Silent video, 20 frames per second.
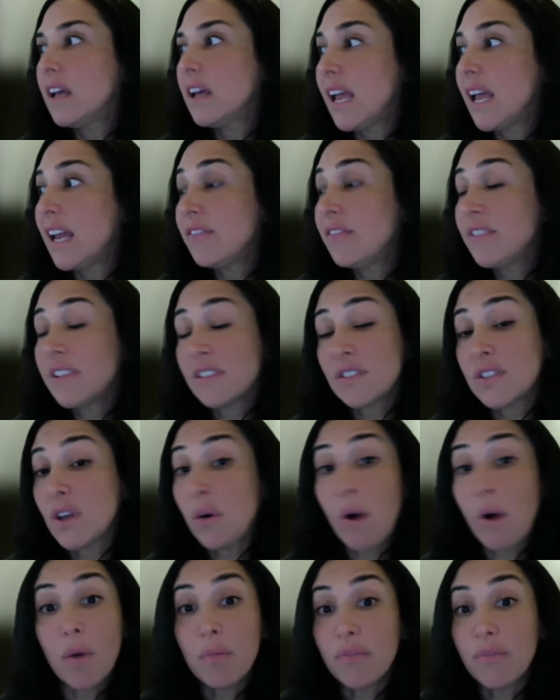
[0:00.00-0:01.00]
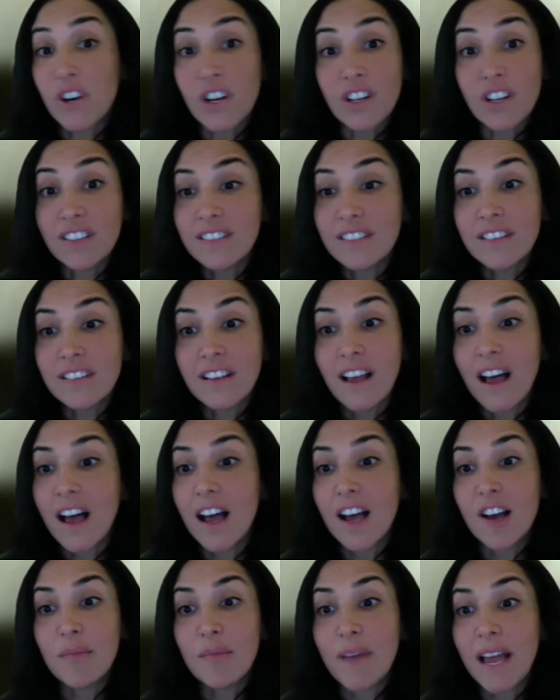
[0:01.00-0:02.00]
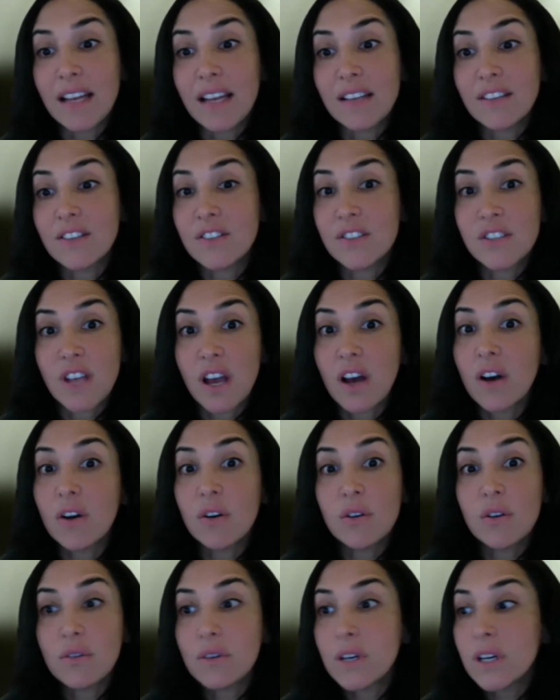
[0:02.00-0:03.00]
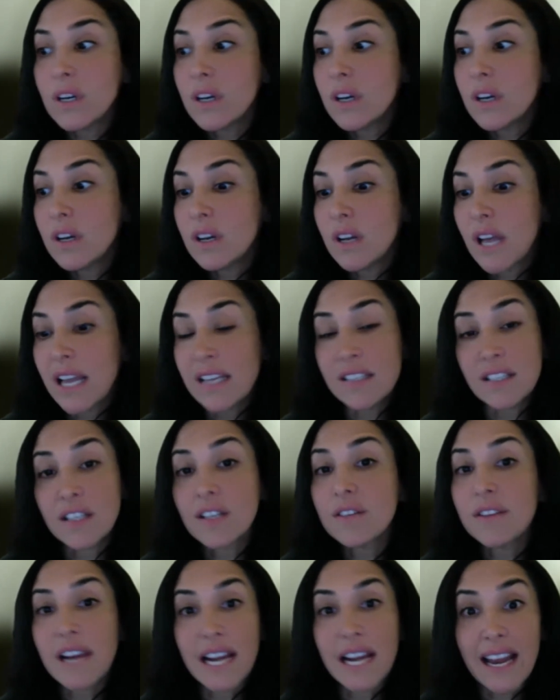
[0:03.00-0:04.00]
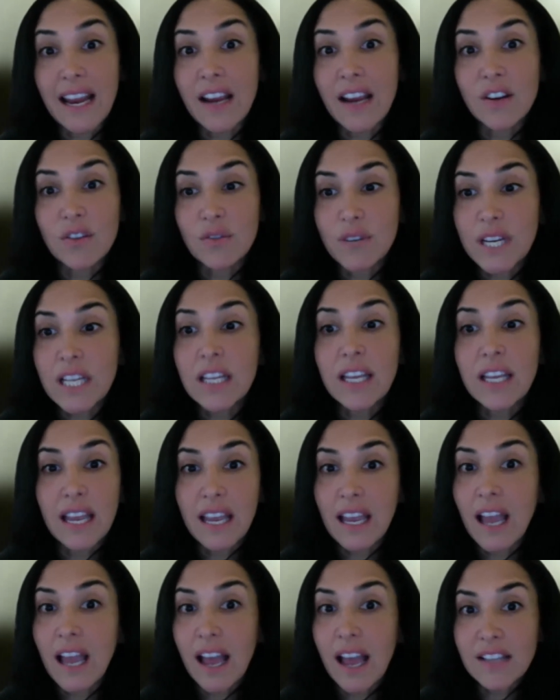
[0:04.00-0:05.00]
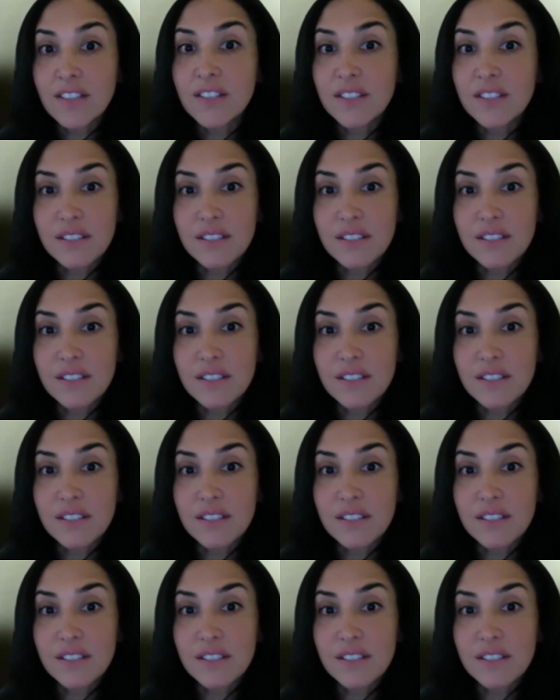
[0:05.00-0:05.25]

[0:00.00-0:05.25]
it feels so hopeful. And so exhilarating, really. I